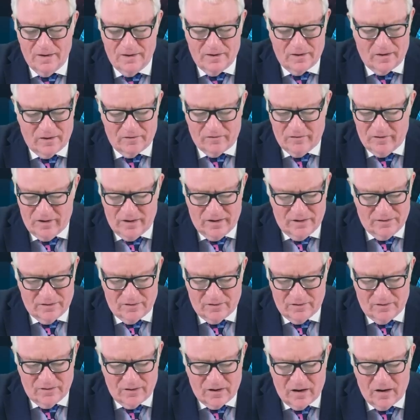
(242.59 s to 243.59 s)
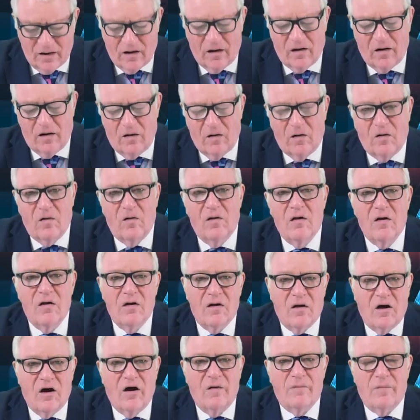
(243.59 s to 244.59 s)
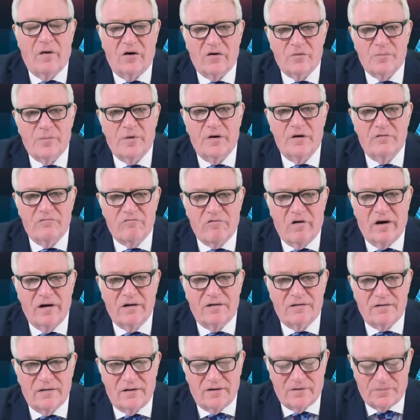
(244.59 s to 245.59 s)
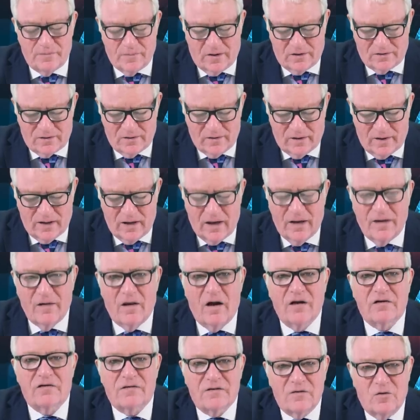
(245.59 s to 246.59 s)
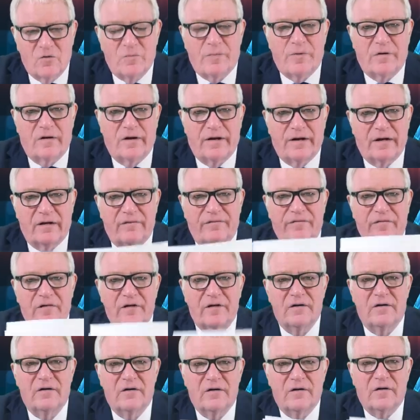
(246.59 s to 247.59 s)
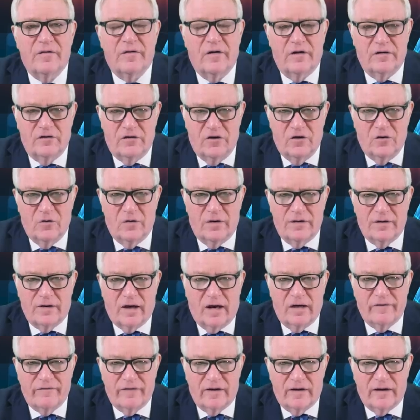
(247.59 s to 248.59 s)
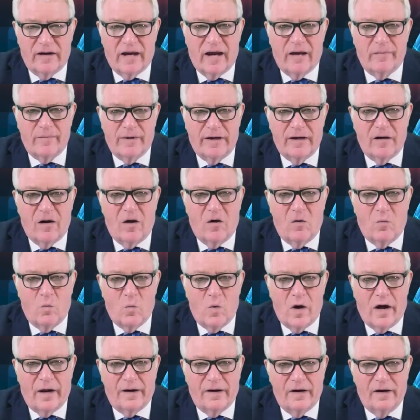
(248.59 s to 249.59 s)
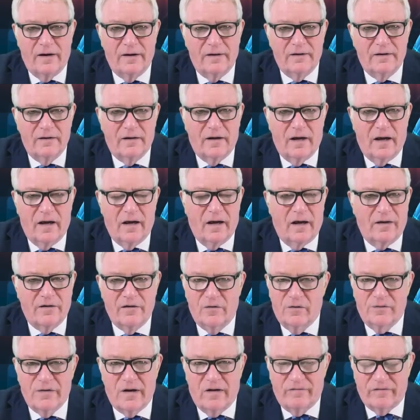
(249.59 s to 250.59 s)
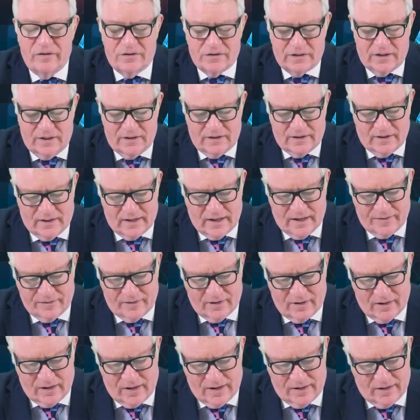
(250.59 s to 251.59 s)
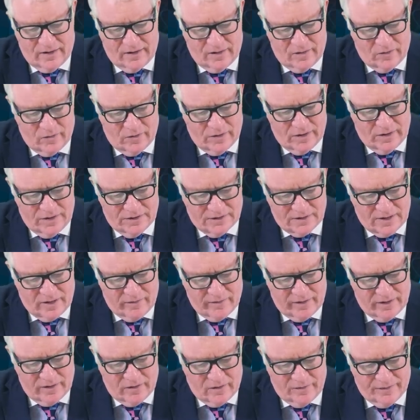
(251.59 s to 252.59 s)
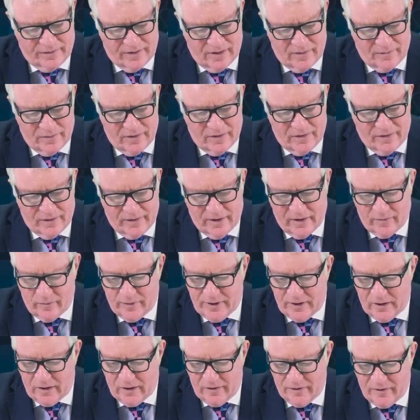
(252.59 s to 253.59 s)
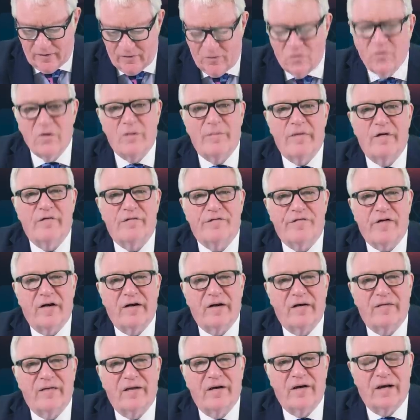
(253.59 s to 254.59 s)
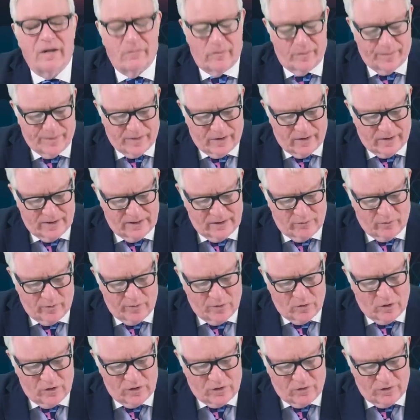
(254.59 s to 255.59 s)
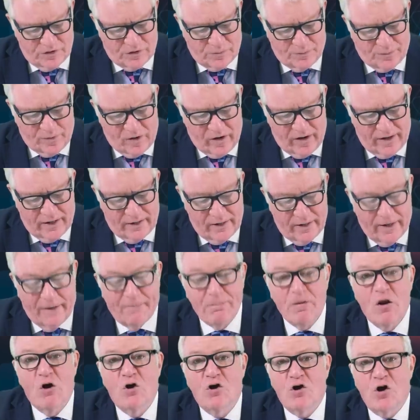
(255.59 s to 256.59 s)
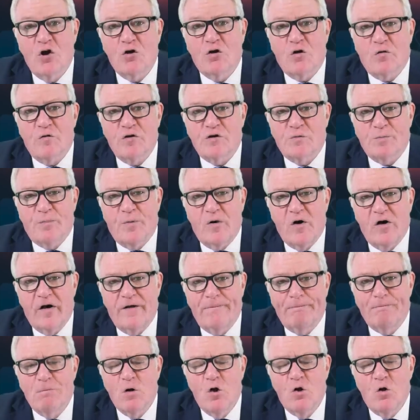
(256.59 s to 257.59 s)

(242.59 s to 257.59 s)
I really do. Oh, I must be racist, mustn't I? And I still believe that you and David Lammy are one, and you're never seen together. I don't know what is going on there, but there we are. They're all a bit funny, the Labour Party, and we've got Chris Bryant now. You know Chris Bryant?